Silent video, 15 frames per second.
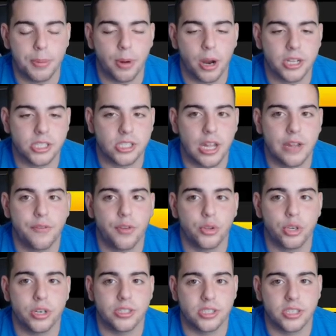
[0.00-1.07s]
Bryant snipe
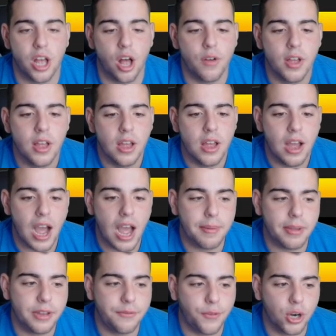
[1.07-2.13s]
filter itself. I
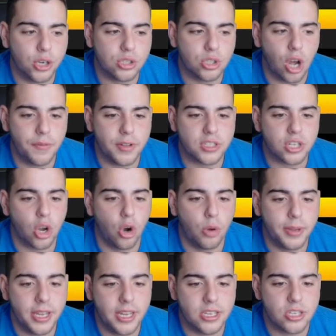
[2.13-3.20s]
mean, first off, it's
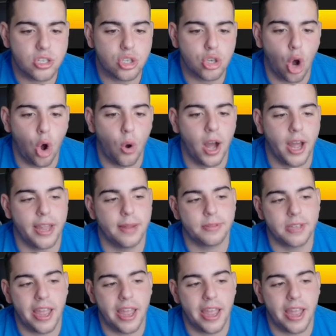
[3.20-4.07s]
Kobe. He's so hyped.